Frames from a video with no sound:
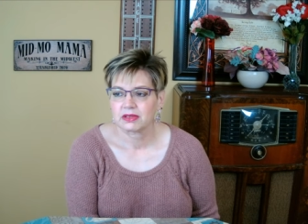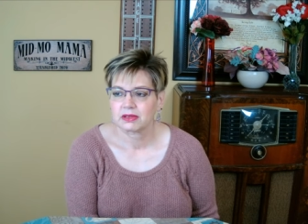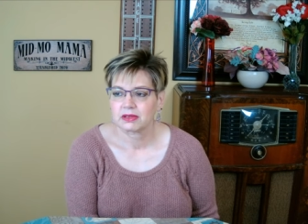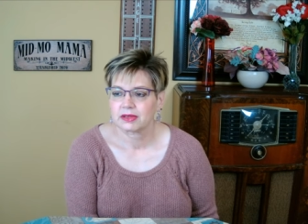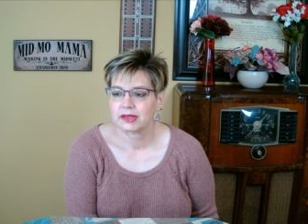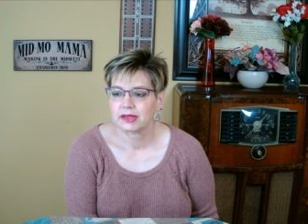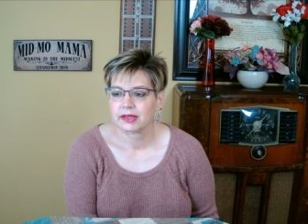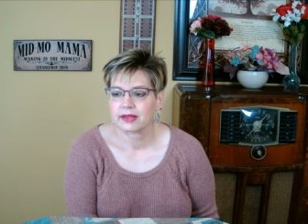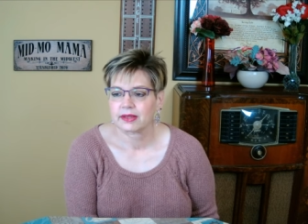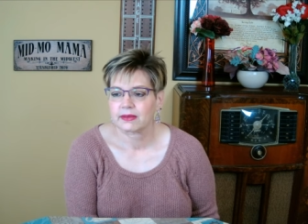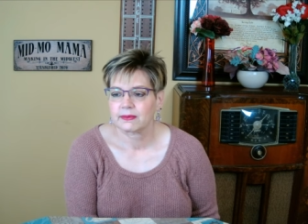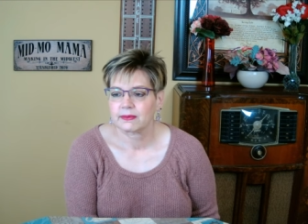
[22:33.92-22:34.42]

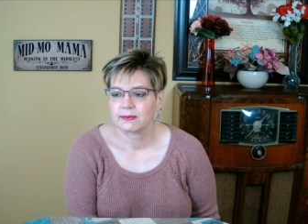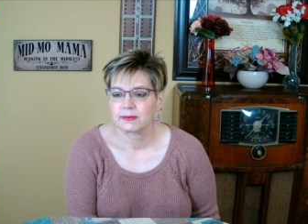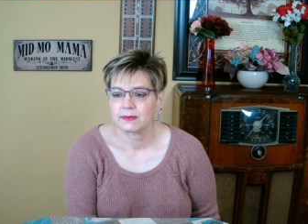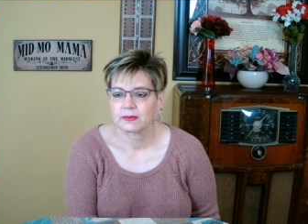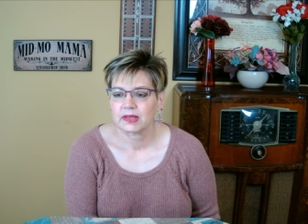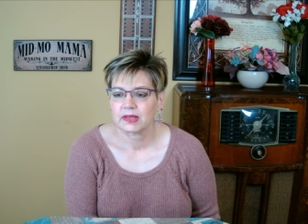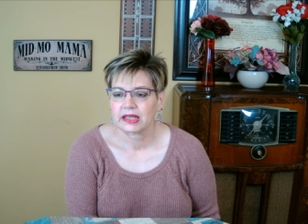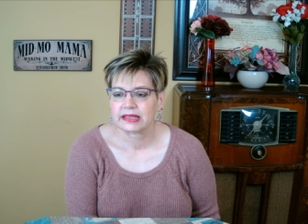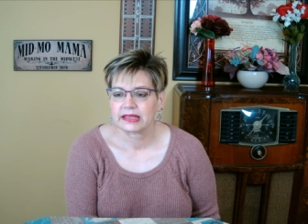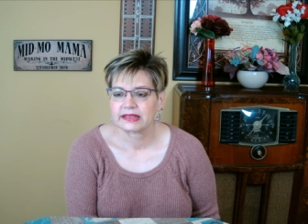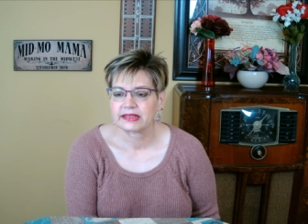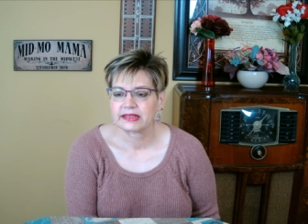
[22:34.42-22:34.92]
You know,
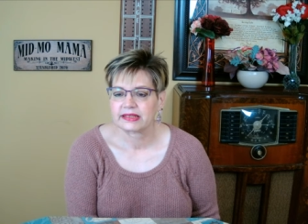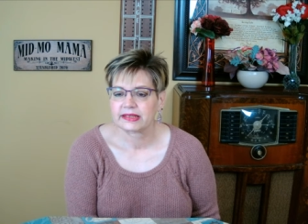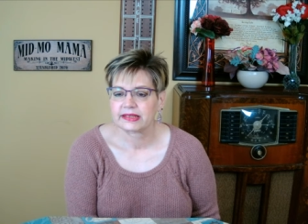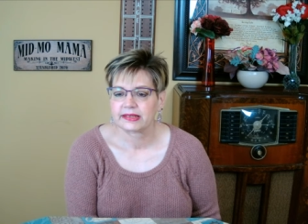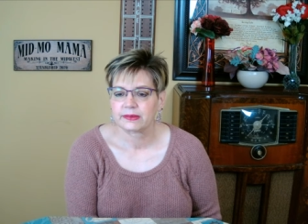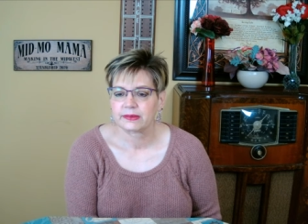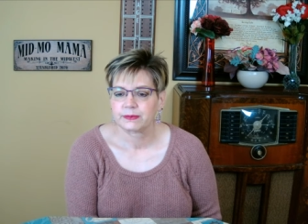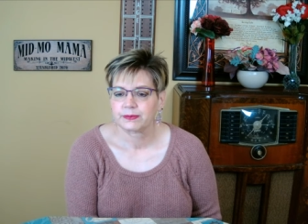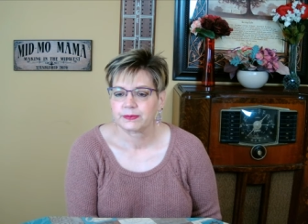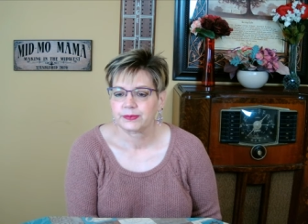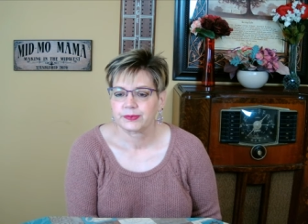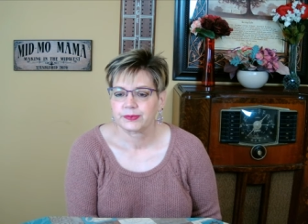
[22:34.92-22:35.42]
I just,
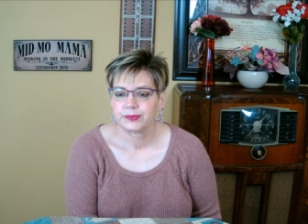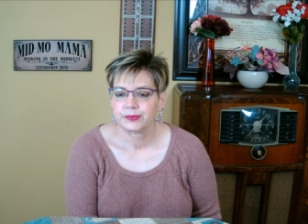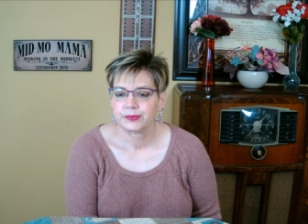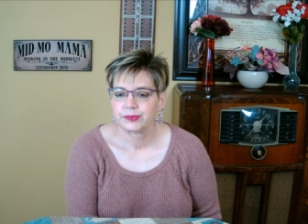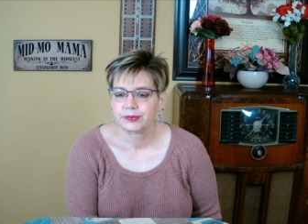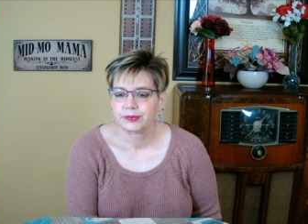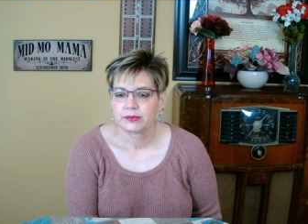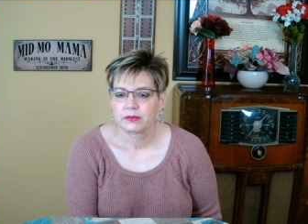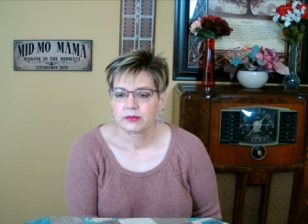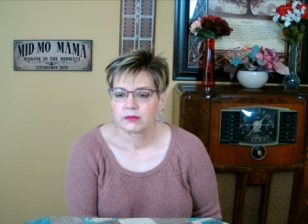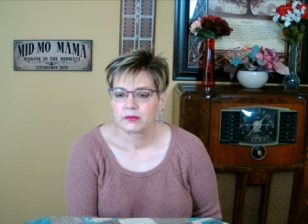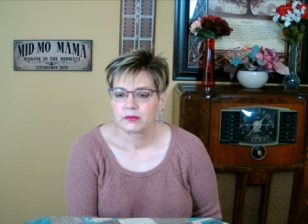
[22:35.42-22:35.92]

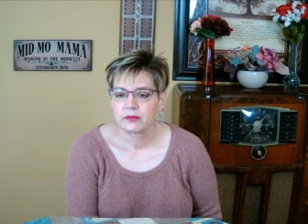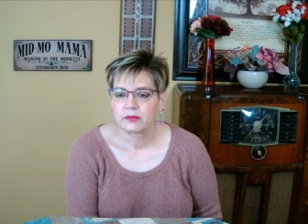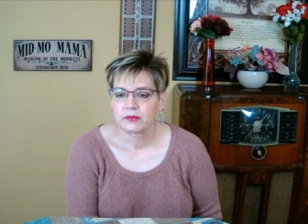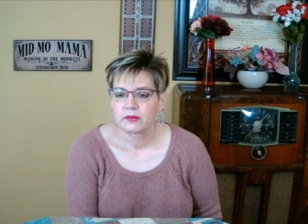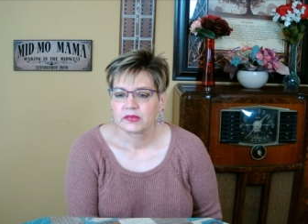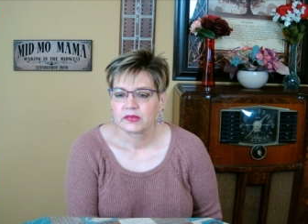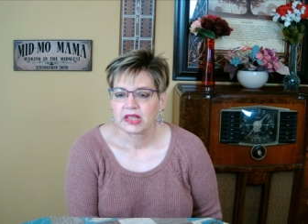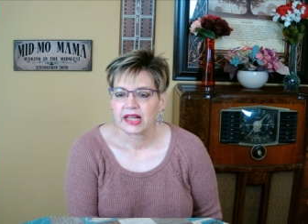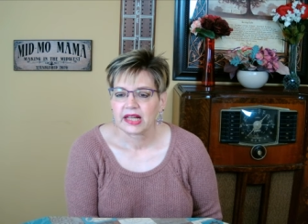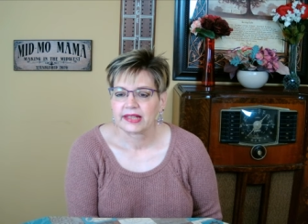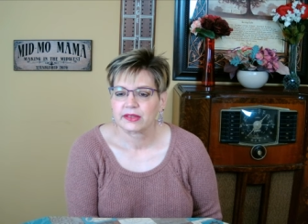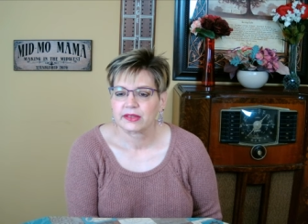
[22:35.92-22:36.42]

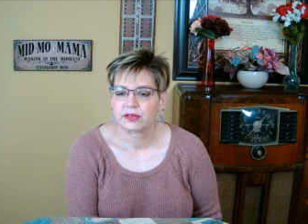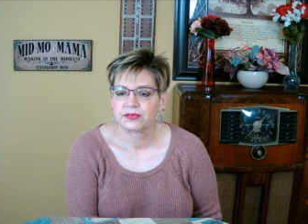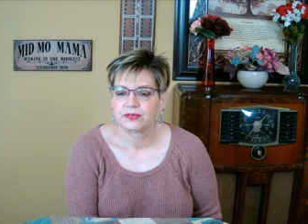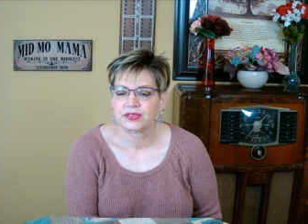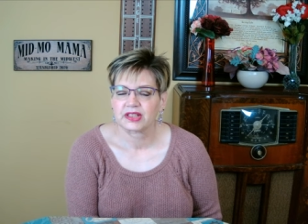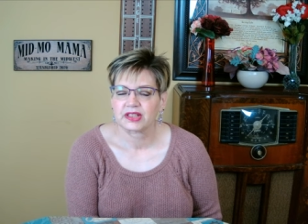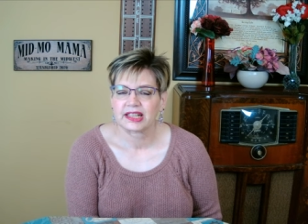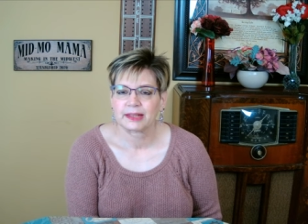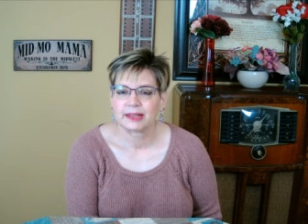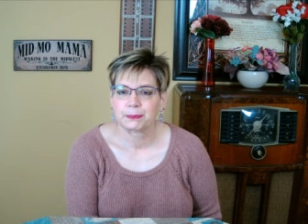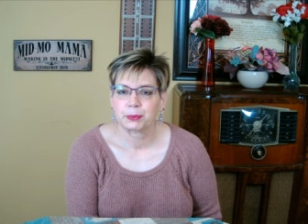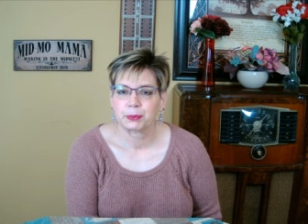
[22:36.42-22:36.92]
I don't
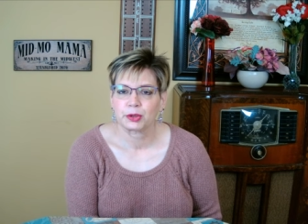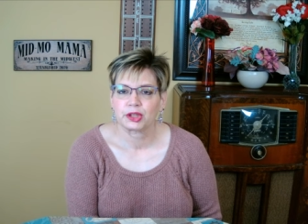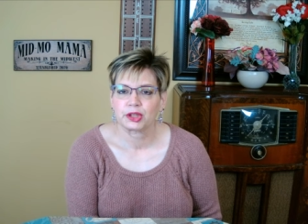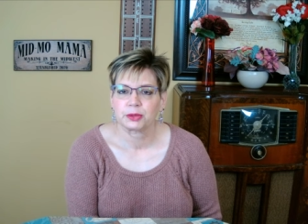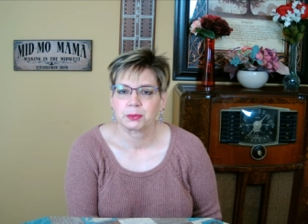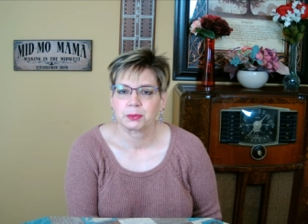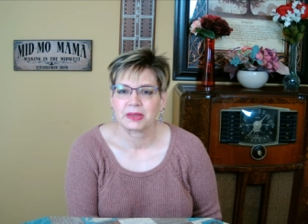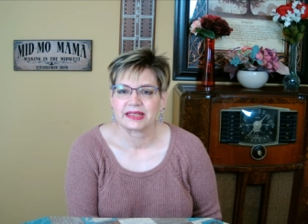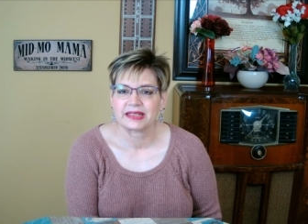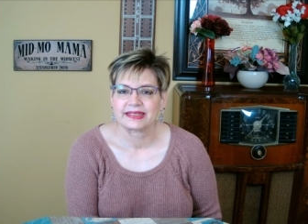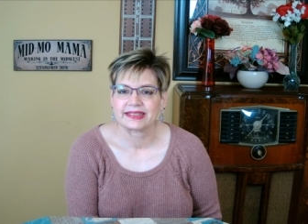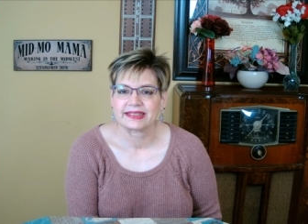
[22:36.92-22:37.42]
feel like putting
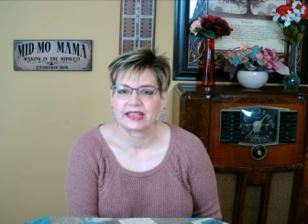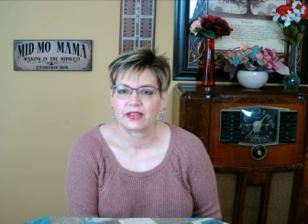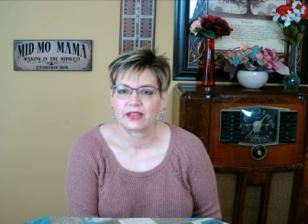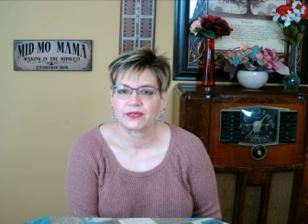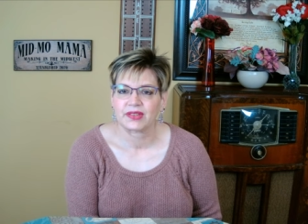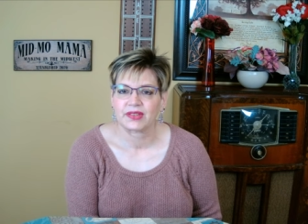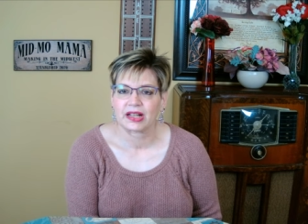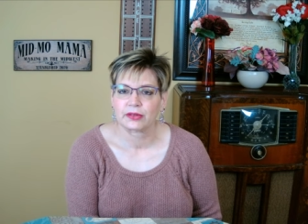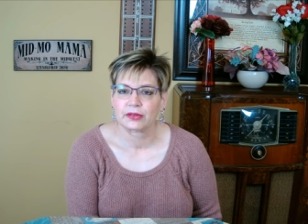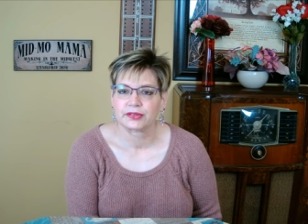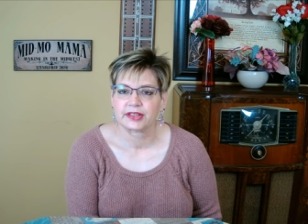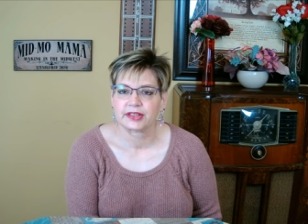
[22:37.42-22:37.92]
myself
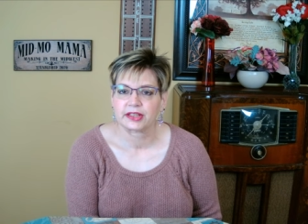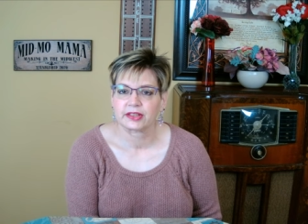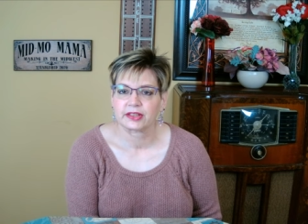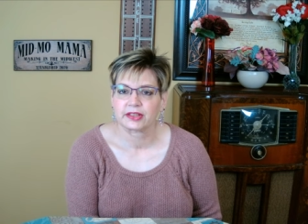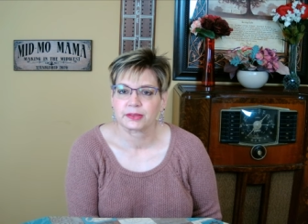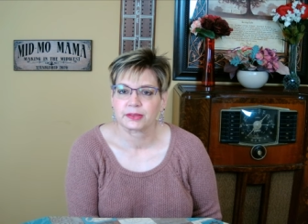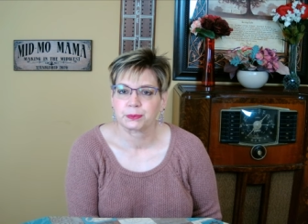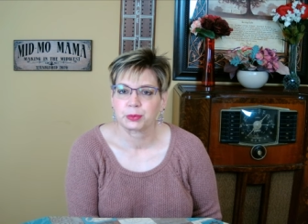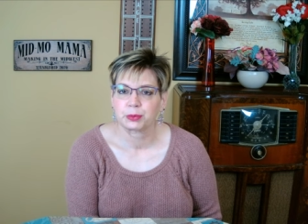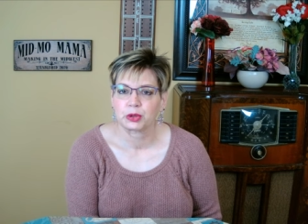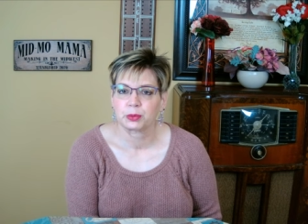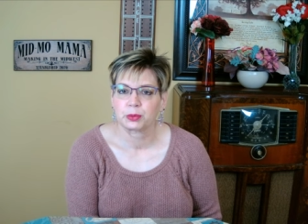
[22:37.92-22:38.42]
out there
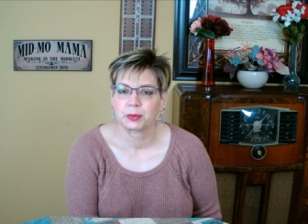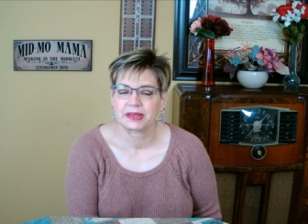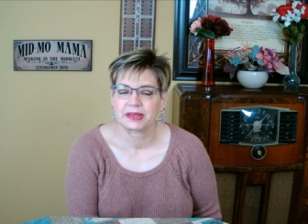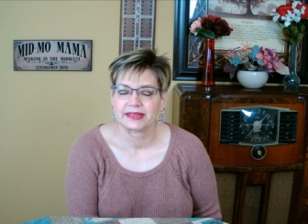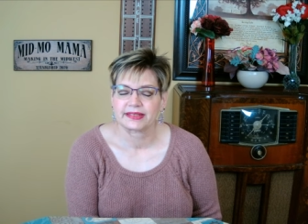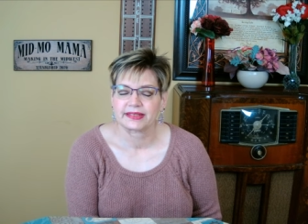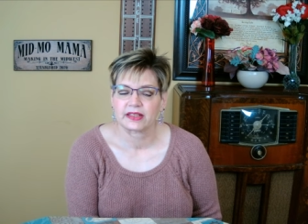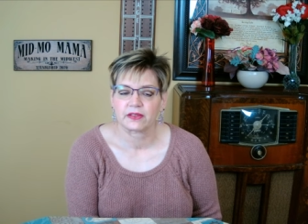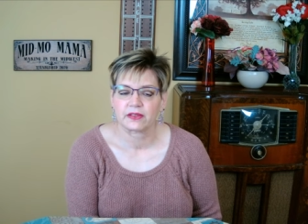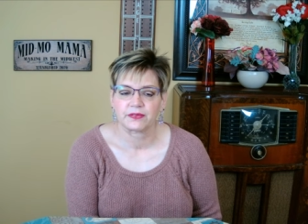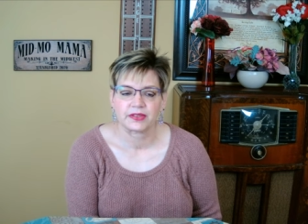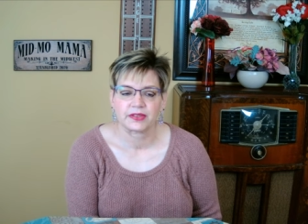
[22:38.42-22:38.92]
and put
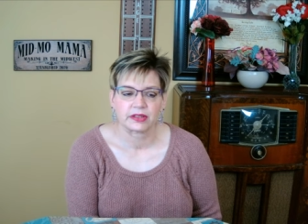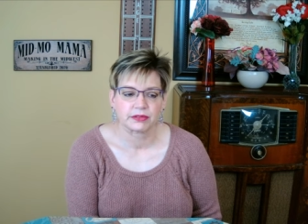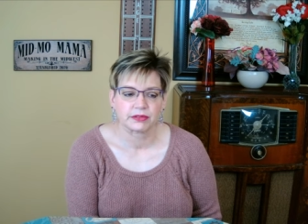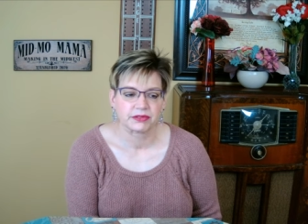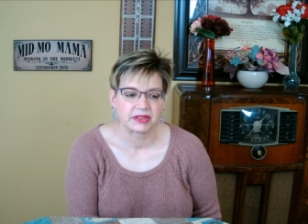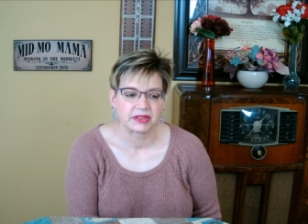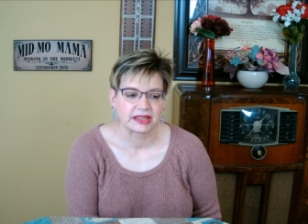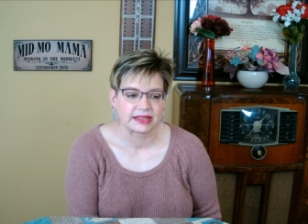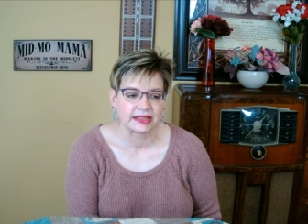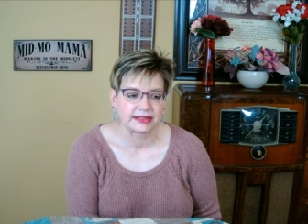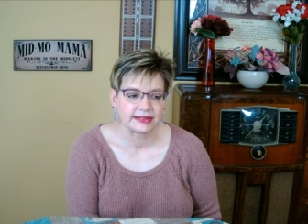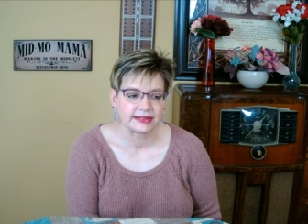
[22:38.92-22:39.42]
myself at
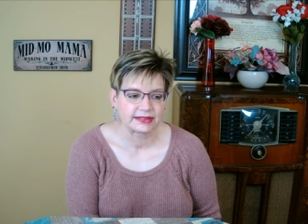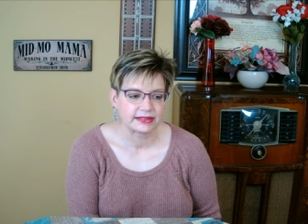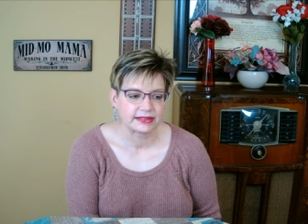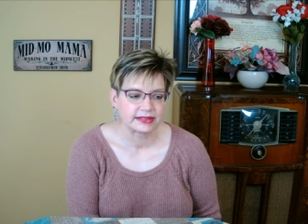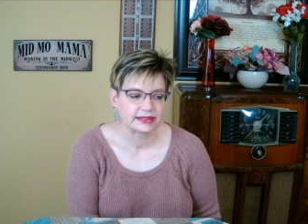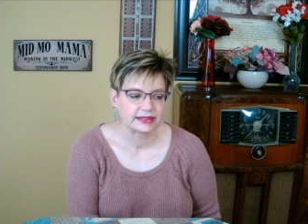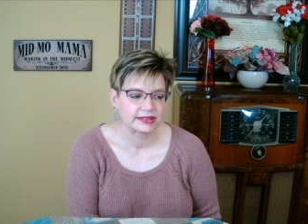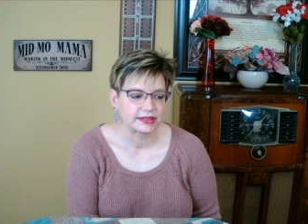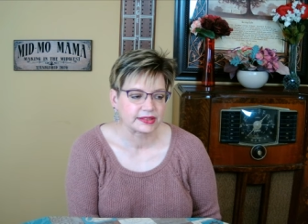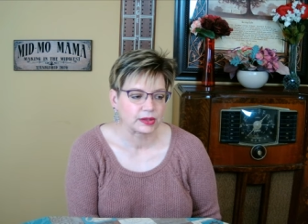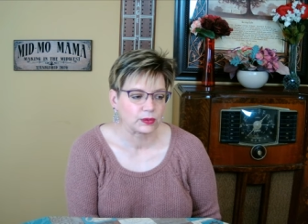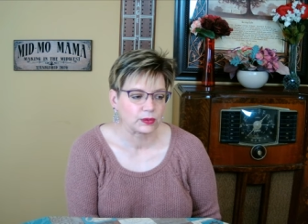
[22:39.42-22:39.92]
risk.
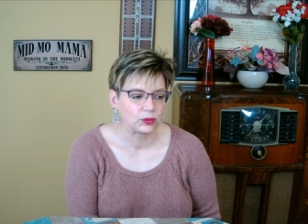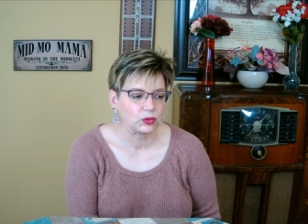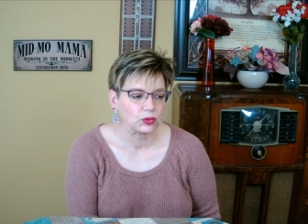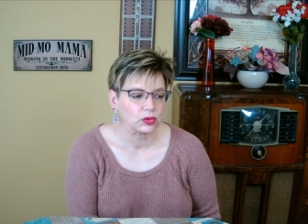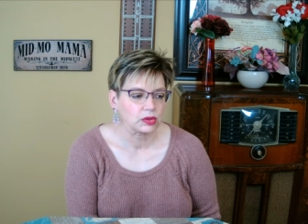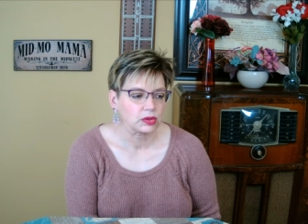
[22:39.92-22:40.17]
So,